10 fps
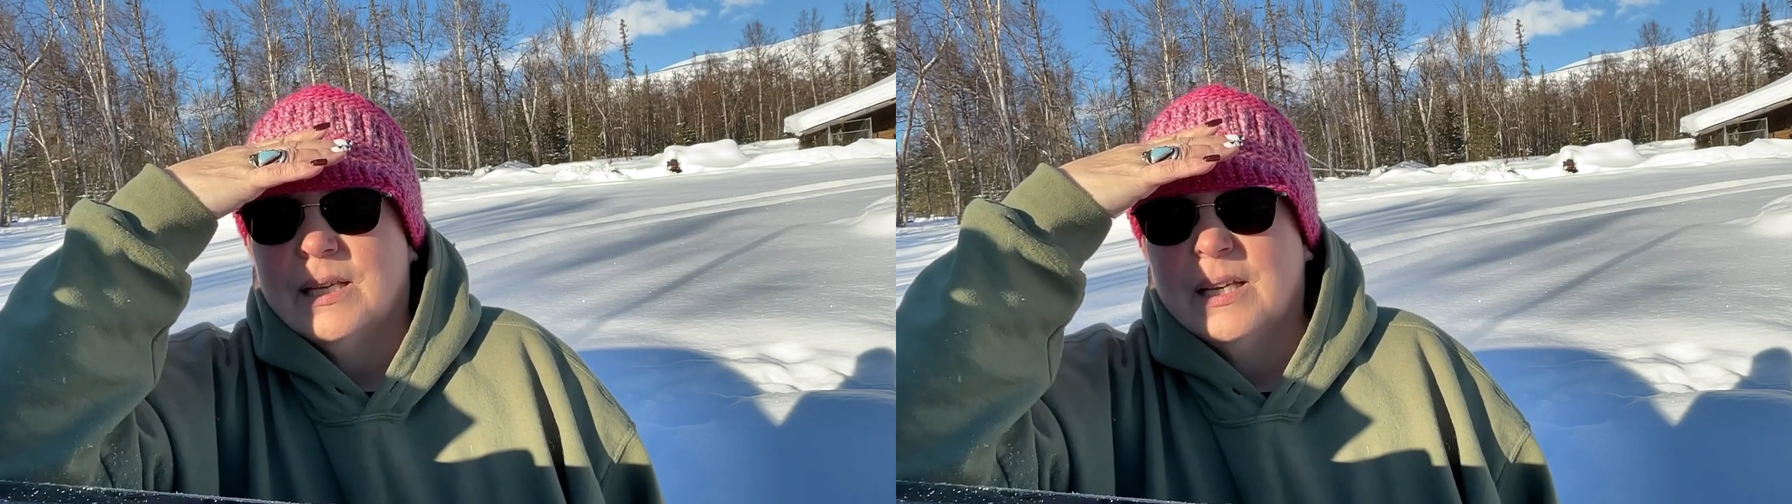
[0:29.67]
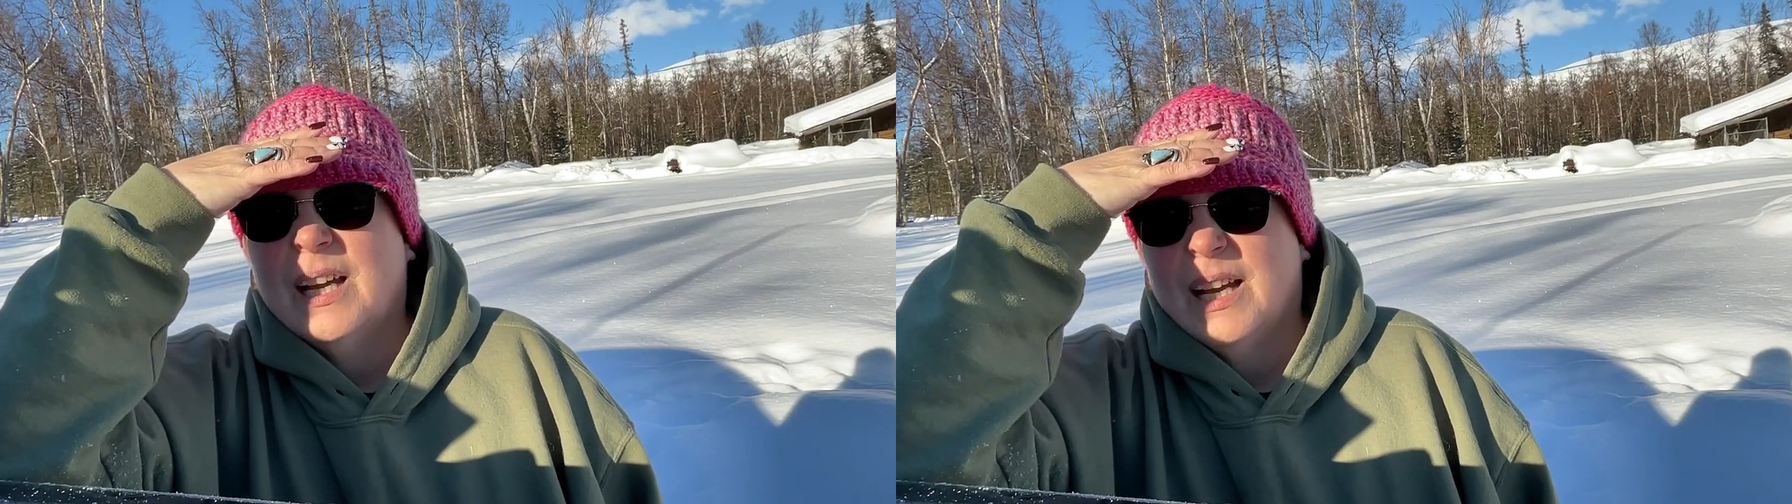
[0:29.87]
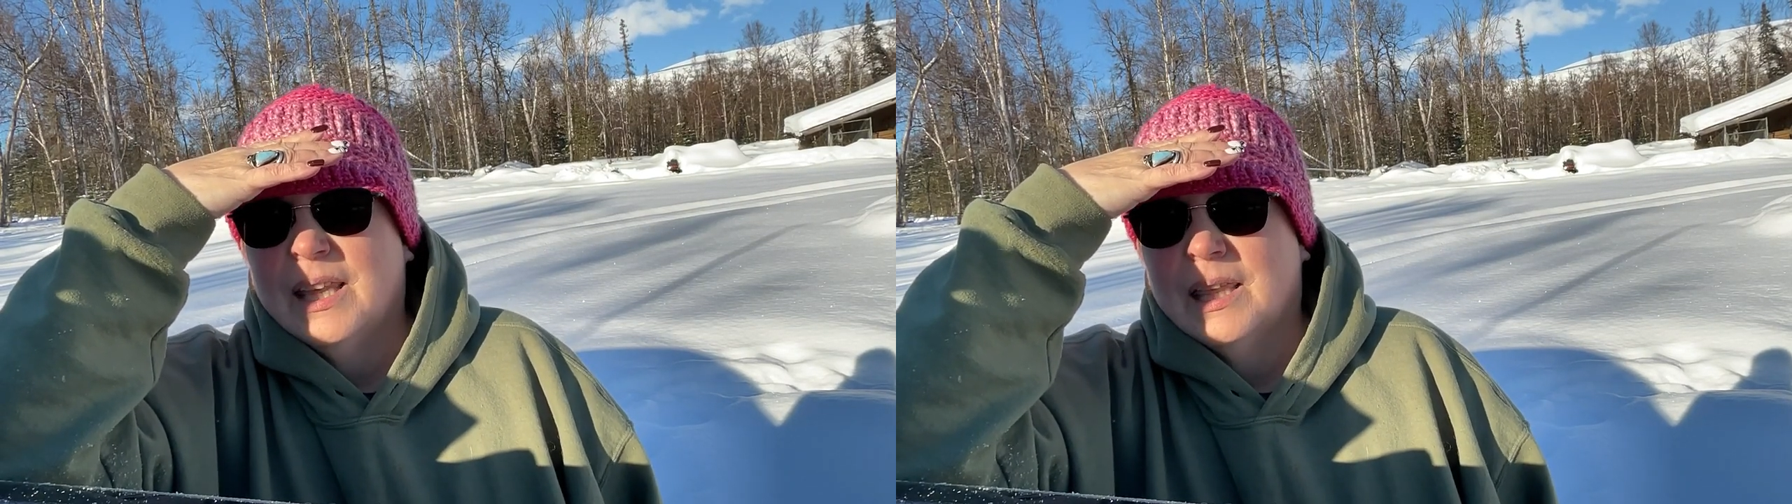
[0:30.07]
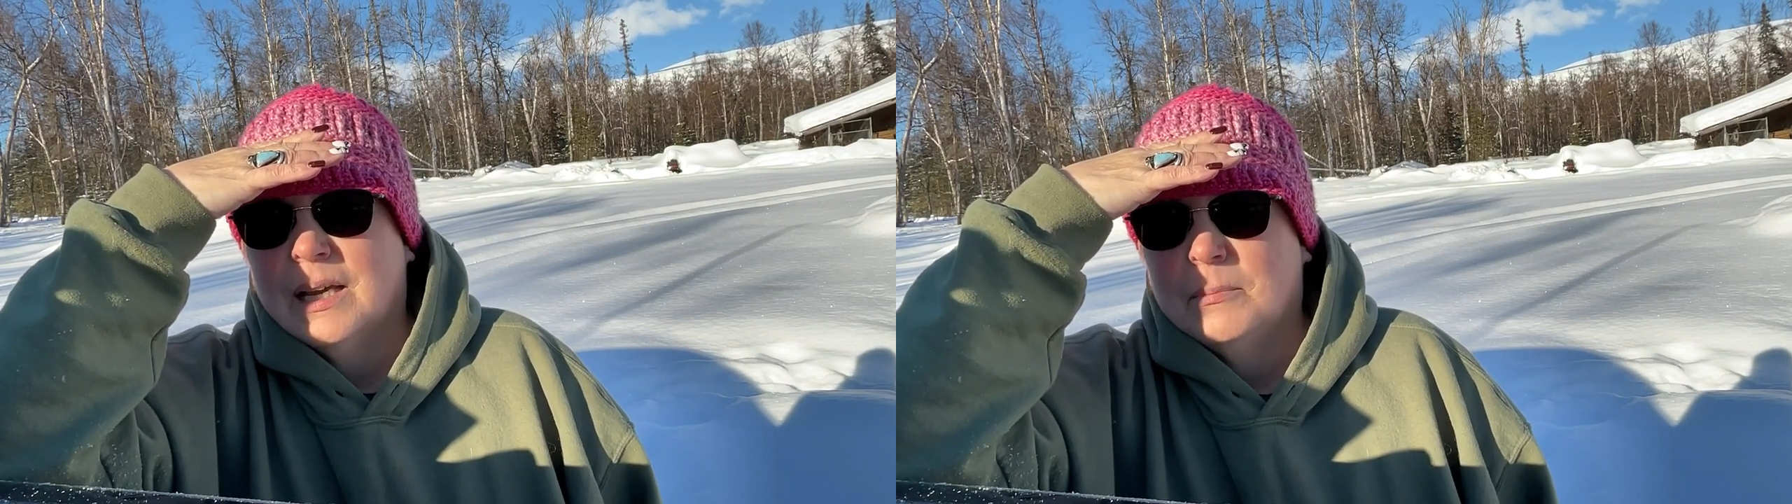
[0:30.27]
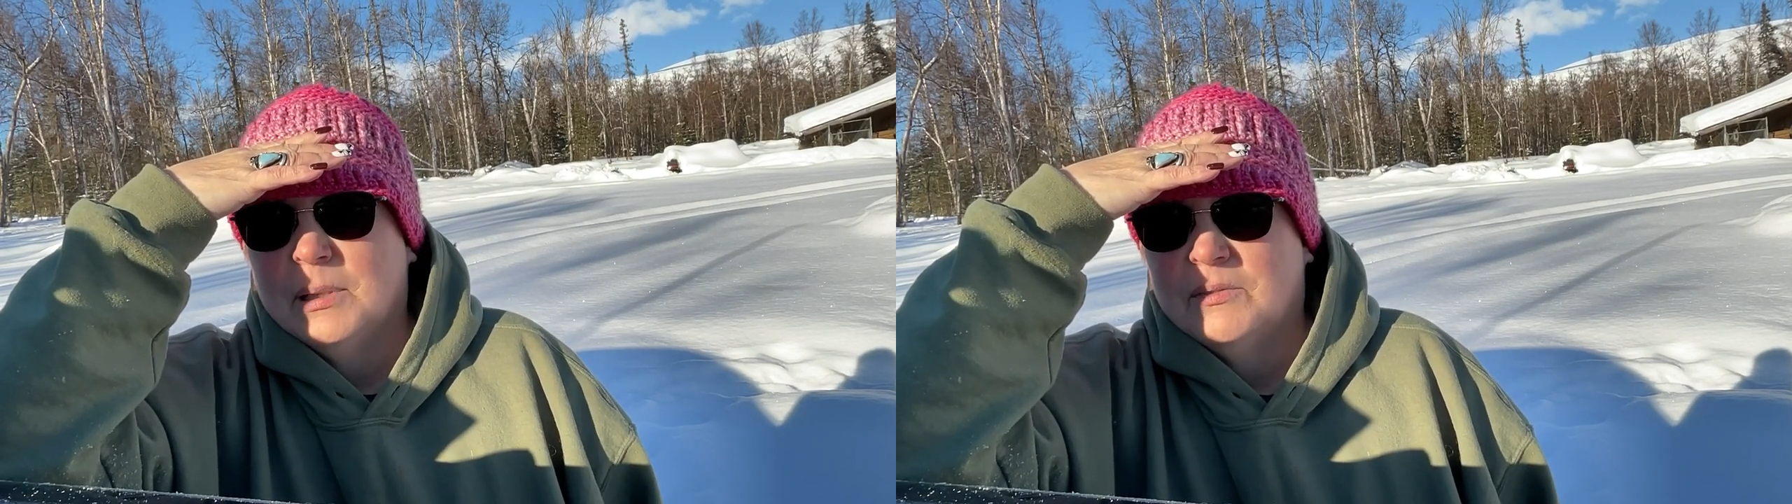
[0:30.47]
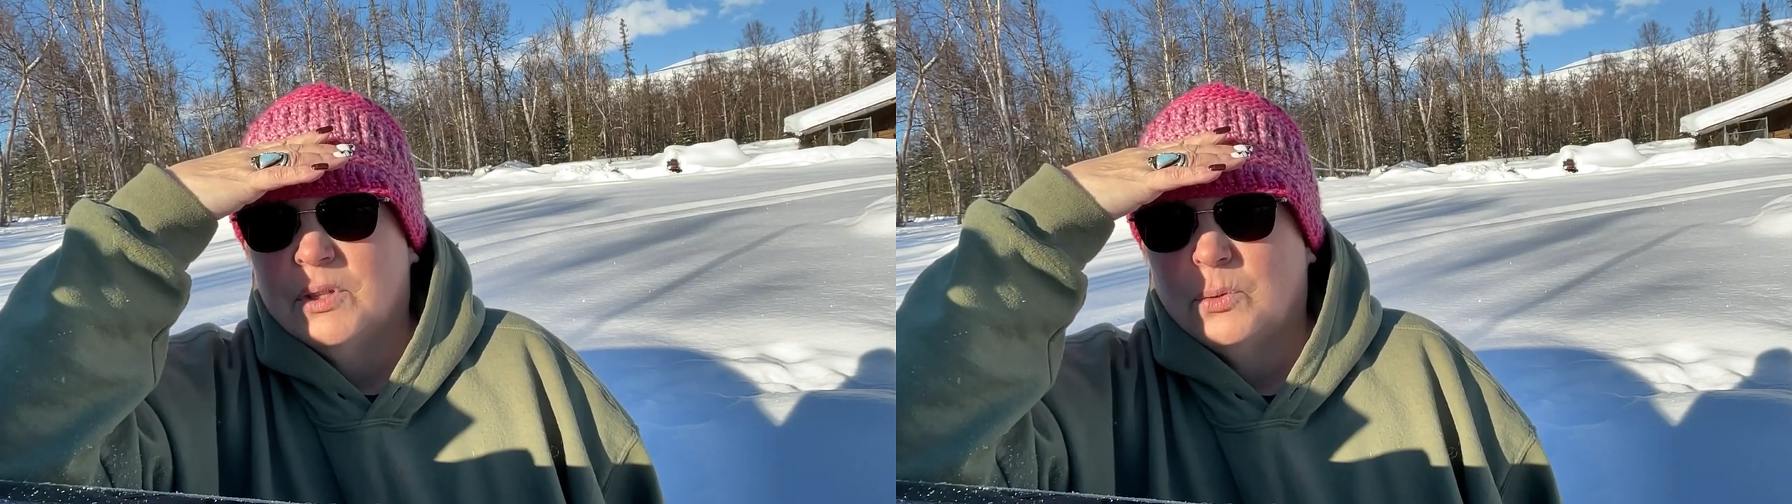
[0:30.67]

Uh, I think I believe the